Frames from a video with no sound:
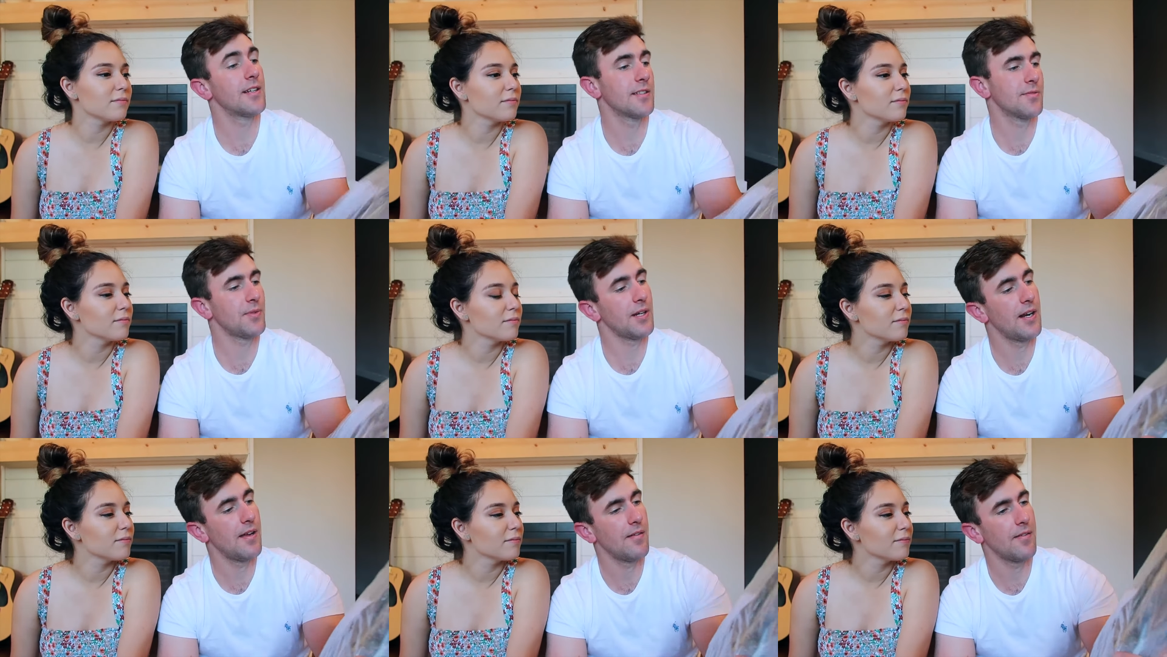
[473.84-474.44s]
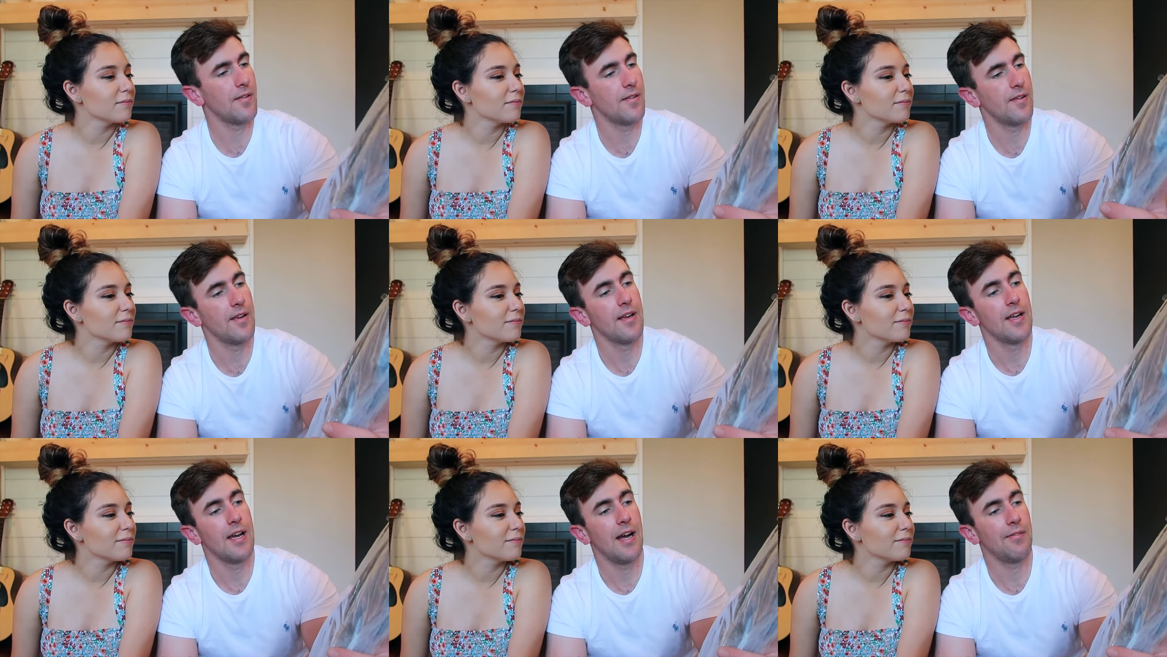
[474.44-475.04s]
Speaker 1: because we're gonna
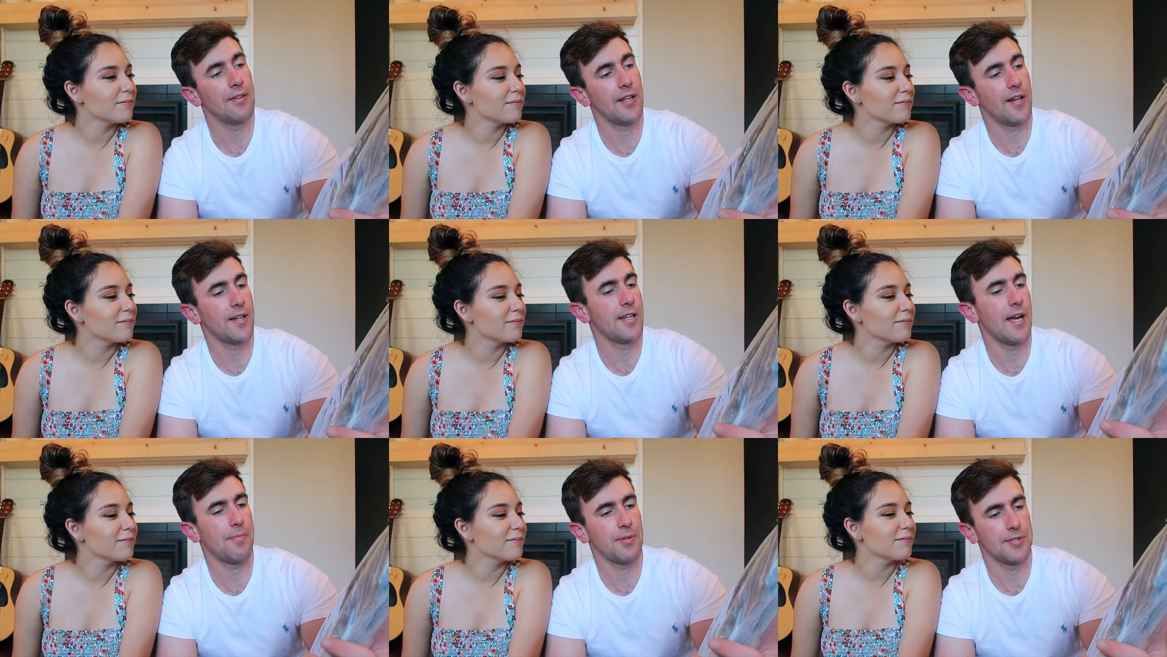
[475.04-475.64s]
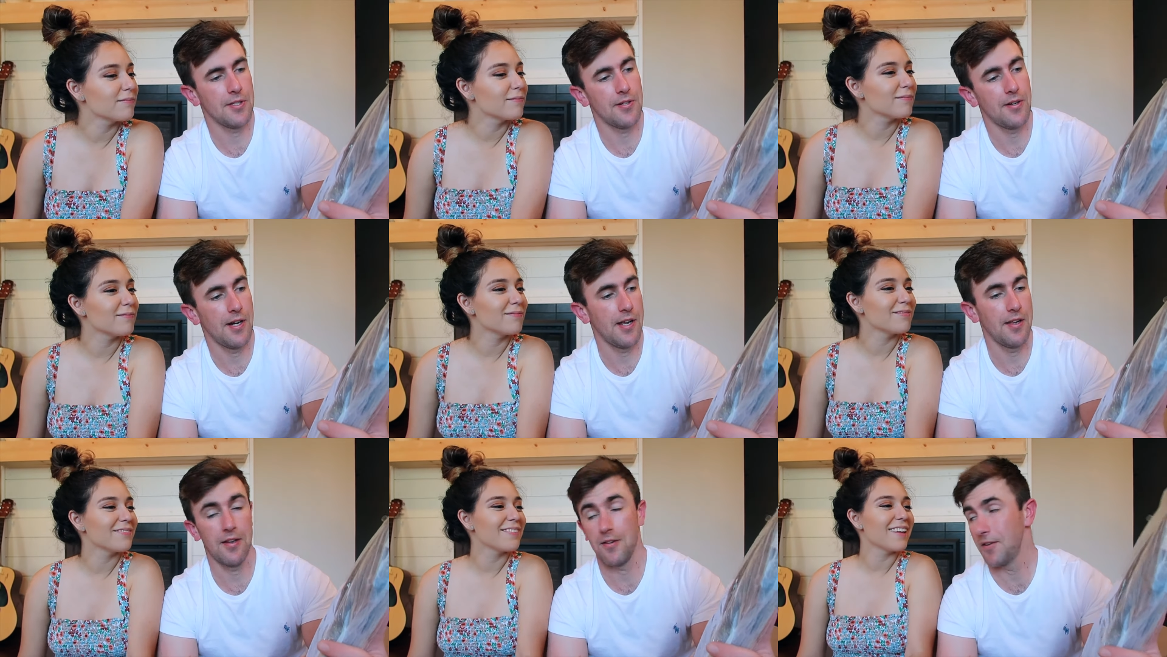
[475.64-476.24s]
have a lot of diapers on her
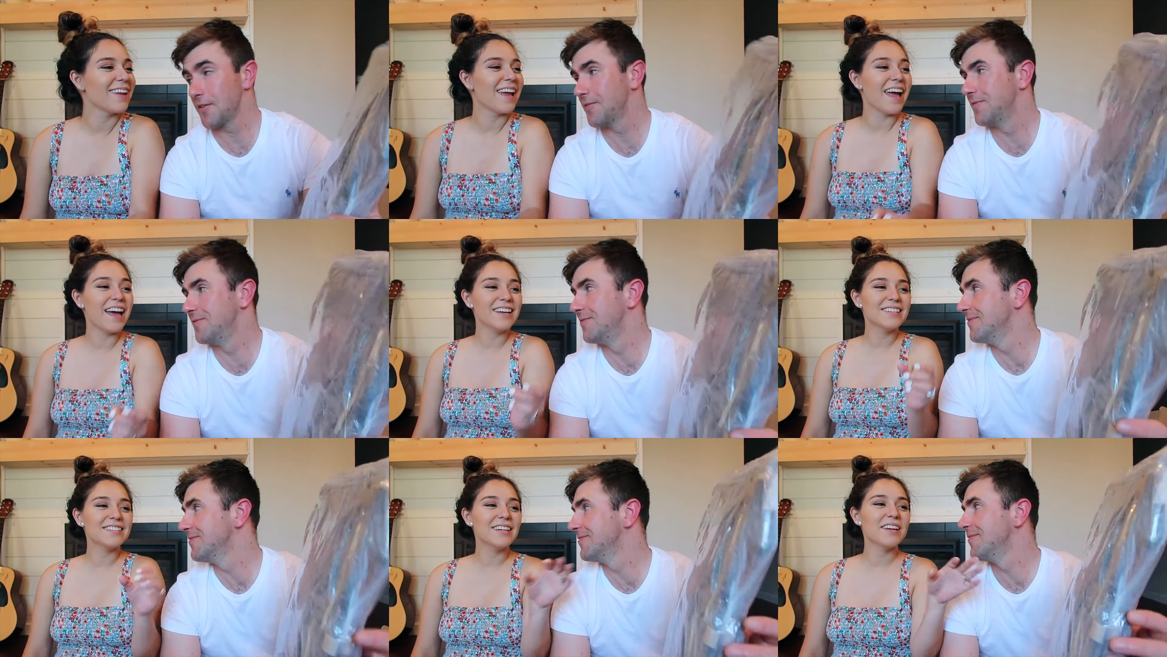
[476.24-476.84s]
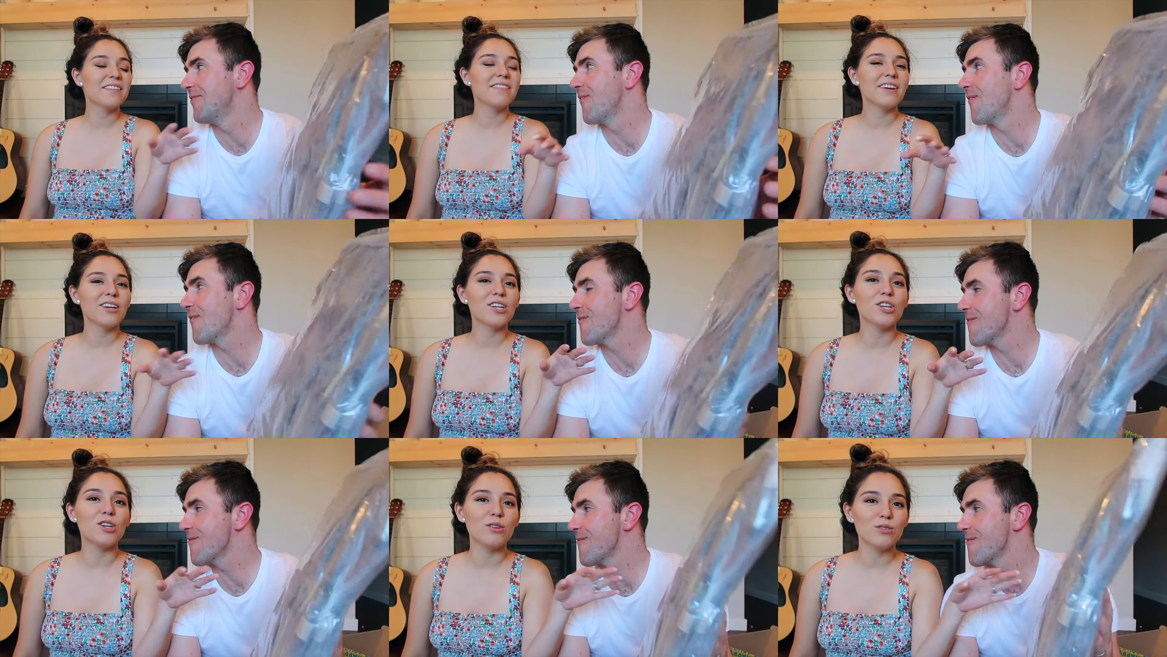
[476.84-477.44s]
hand.
Speaker 2: And it's like a very
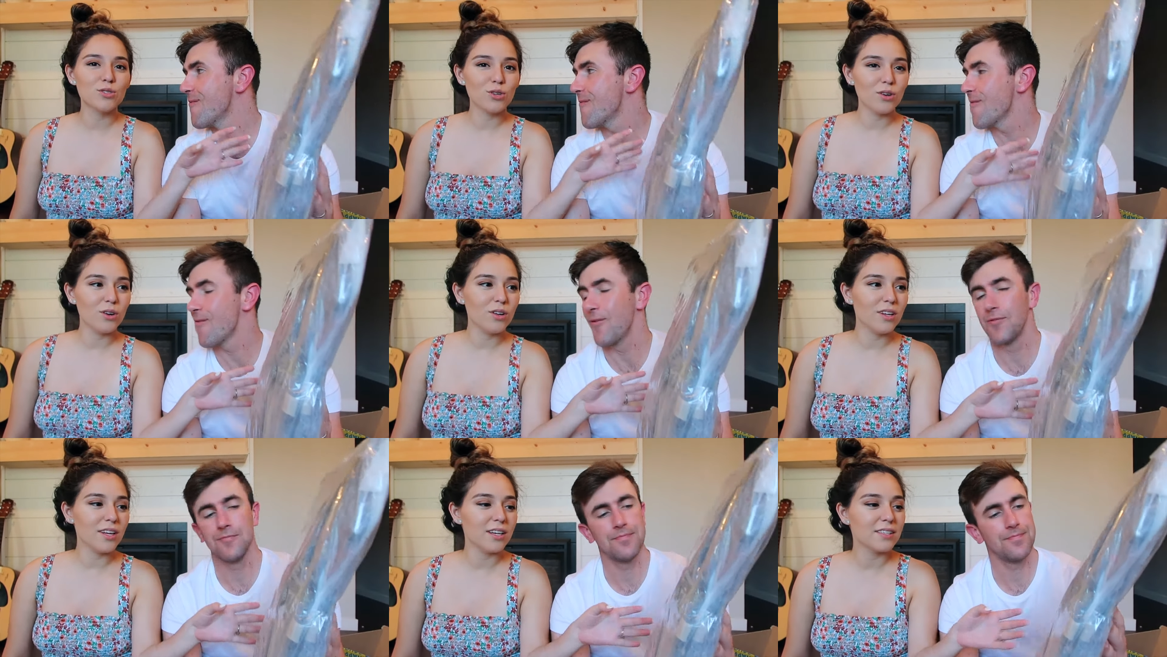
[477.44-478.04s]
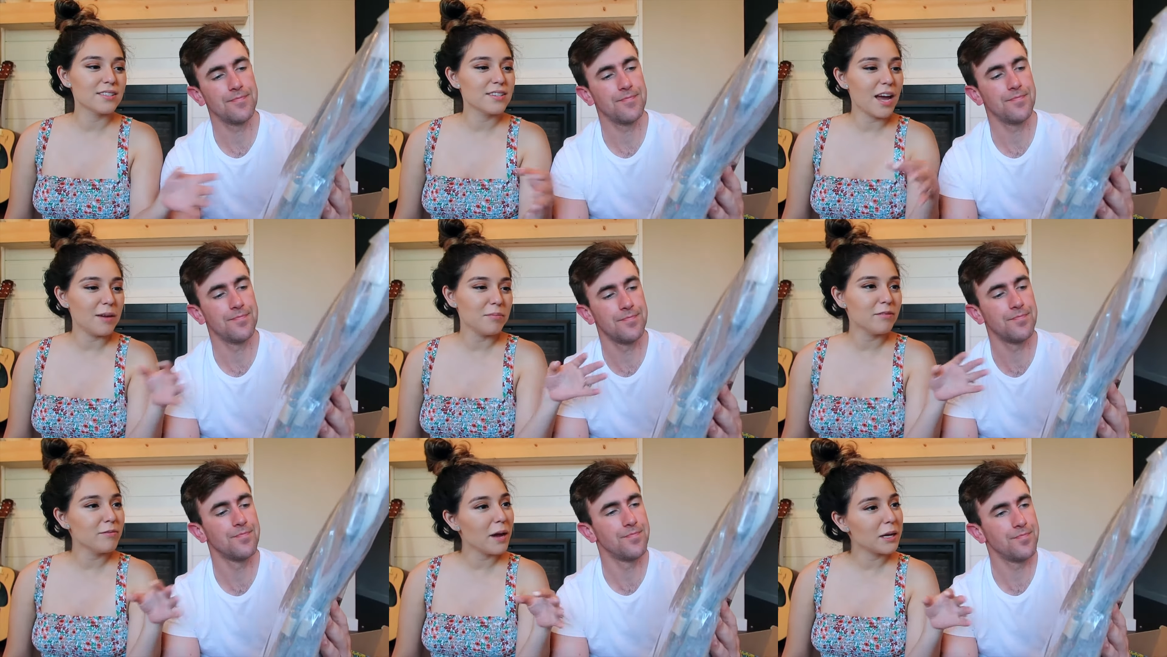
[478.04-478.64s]
neutral type mm -hmm.
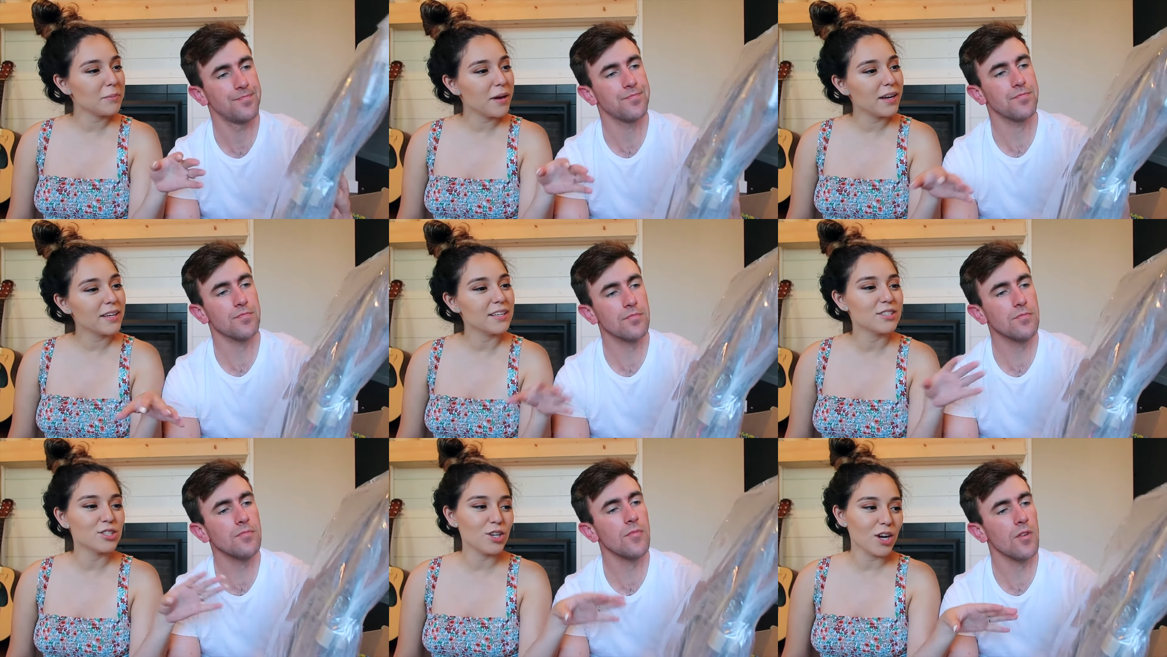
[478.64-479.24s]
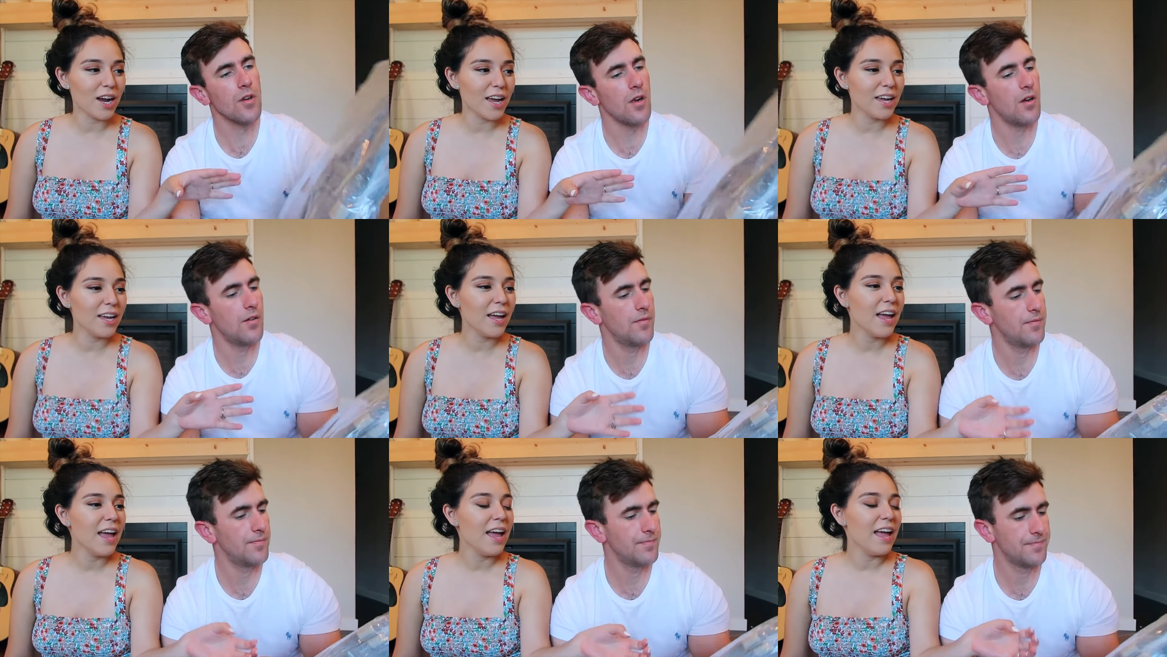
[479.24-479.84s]
of mm-hmm. backpack. It's gray